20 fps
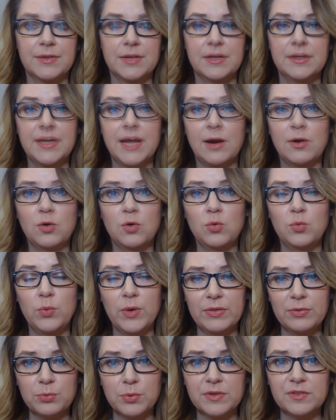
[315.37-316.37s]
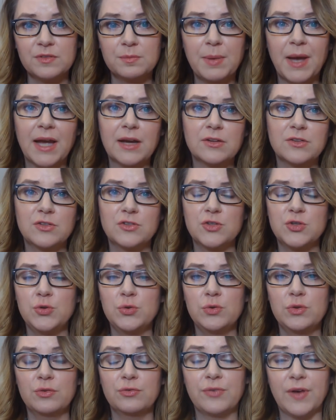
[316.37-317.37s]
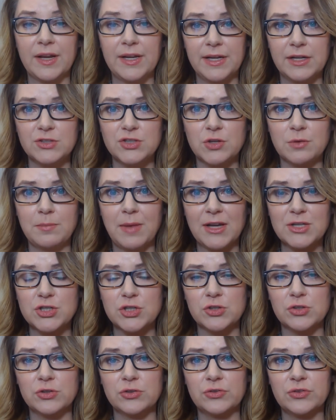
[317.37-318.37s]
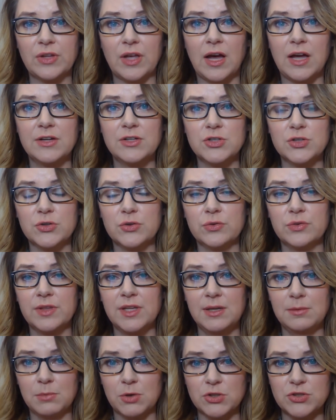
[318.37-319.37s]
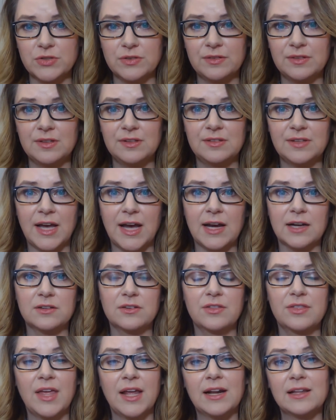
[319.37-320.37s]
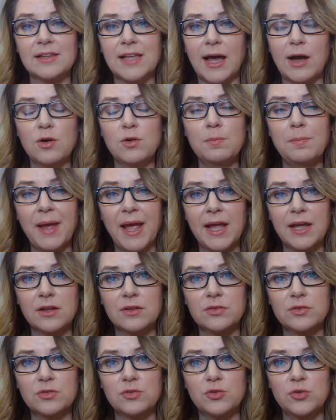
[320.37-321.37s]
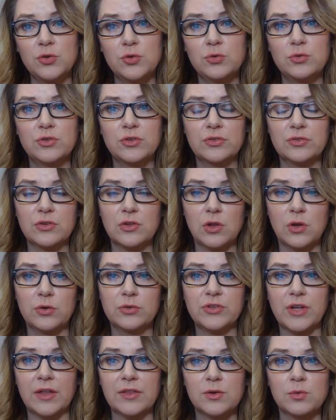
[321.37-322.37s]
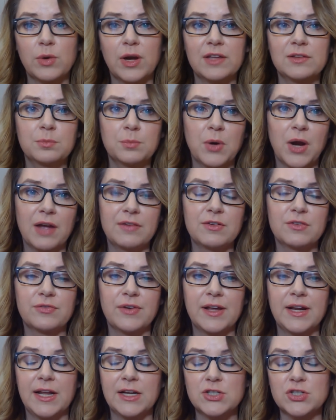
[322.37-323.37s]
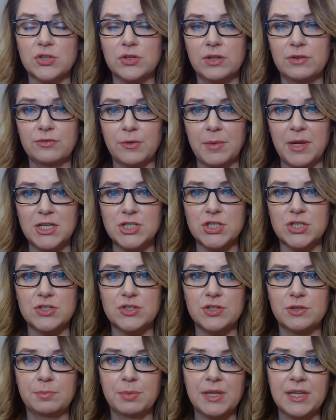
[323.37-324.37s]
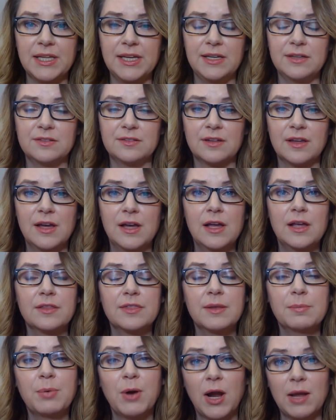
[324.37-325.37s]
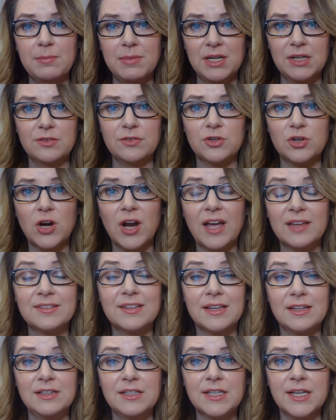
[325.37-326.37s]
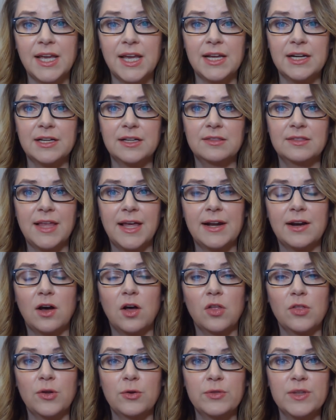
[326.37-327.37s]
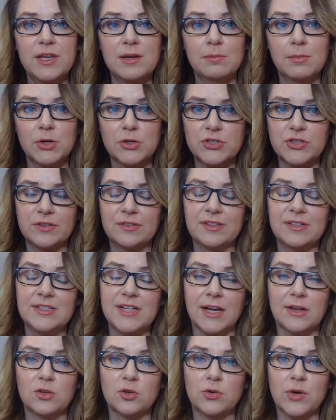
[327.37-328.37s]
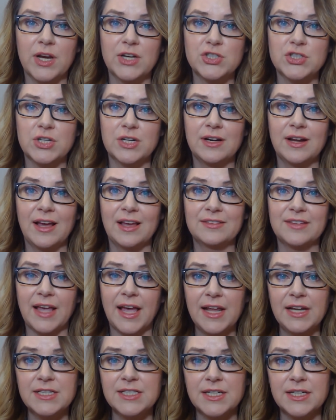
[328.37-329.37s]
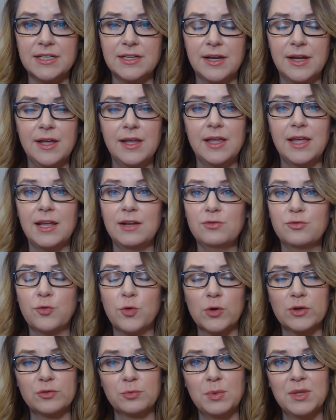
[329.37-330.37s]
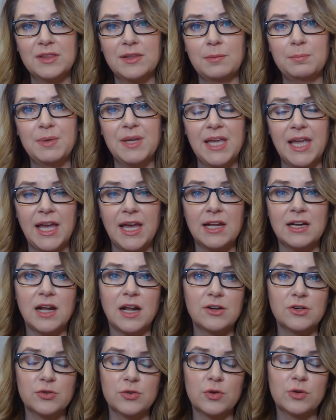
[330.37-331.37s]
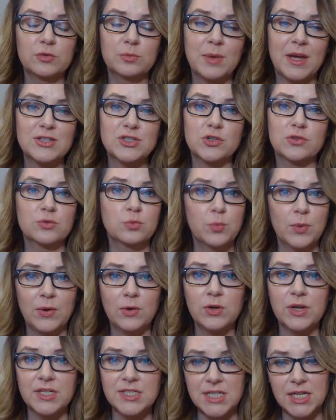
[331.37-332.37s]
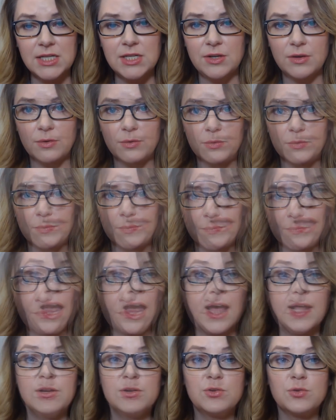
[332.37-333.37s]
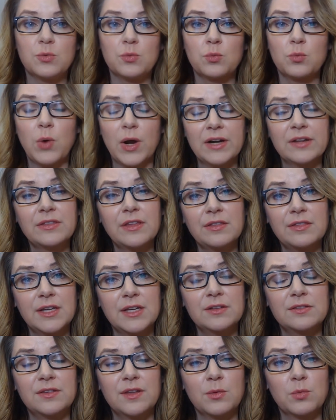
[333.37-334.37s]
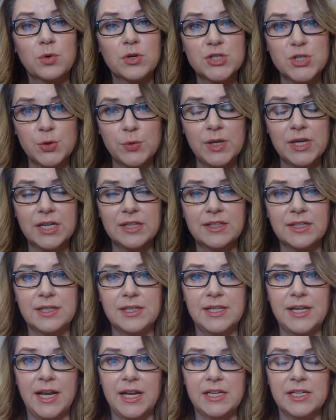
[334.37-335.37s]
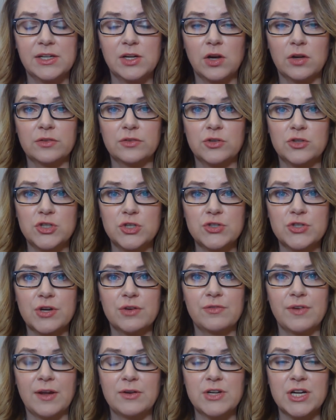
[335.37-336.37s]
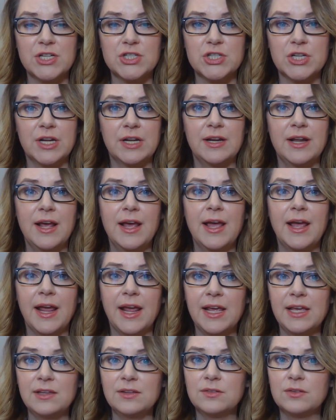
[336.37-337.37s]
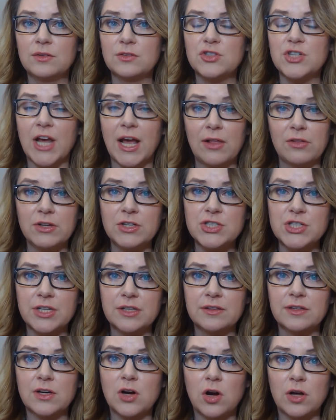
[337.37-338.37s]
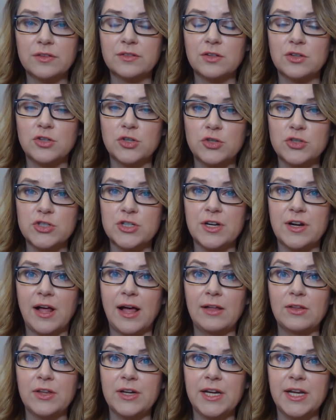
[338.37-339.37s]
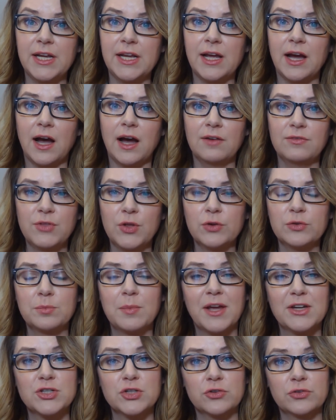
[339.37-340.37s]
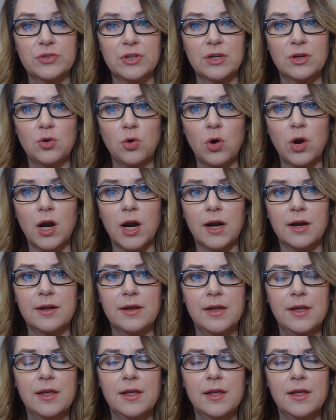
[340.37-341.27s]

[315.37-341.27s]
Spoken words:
Now, with respect to the financial measures under the Emergencies Act that allowed banks to disclose otherwise private financial information to police, the Prime Minister has indicated that although the emergency declaration has ended, enforcement that began under those measures will continue. And one of the things that we're doing at the Canadian Constitution Foundation is challenging the constitutionality of those measures in court.